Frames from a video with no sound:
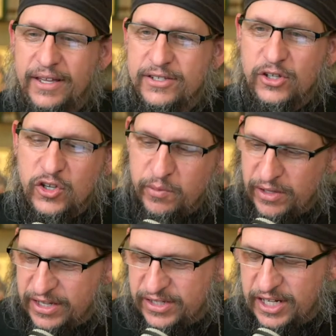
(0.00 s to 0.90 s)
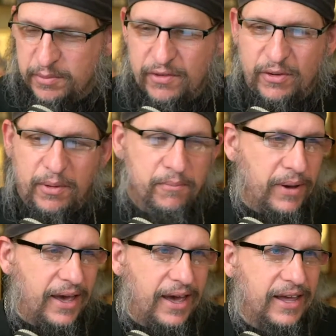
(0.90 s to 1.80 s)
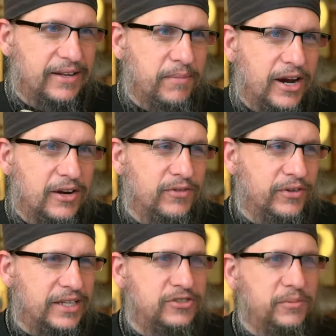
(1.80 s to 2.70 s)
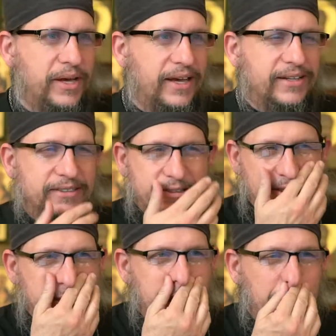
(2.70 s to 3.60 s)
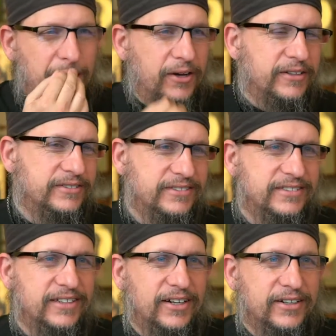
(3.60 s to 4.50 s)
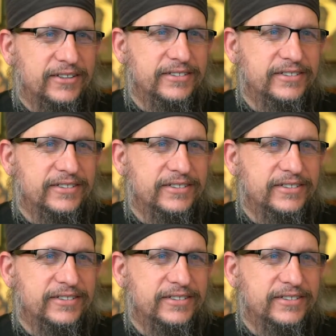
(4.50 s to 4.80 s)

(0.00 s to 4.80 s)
So you've been listening to me from a bad. It's too bad. Oh, oh.